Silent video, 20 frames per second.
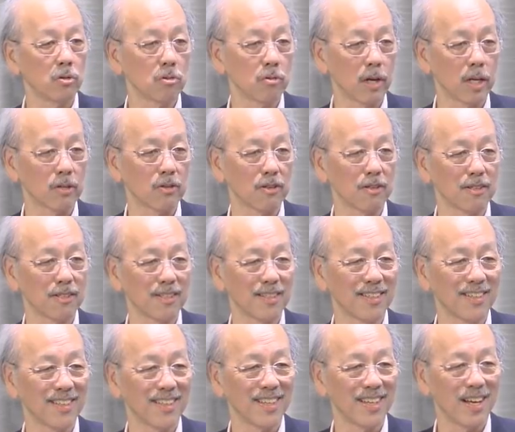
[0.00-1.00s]
structures
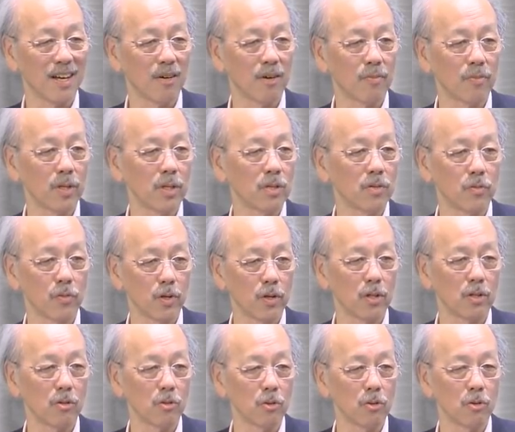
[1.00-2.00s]
out of these
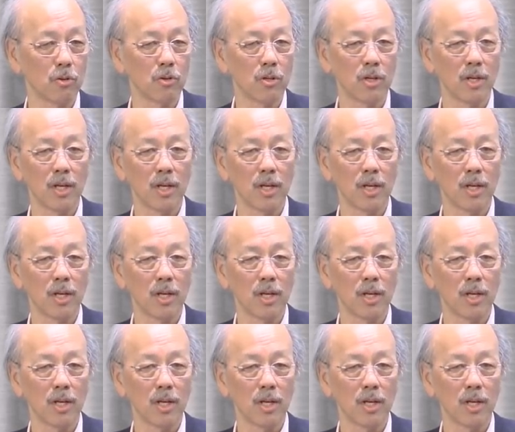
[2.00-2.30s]
32.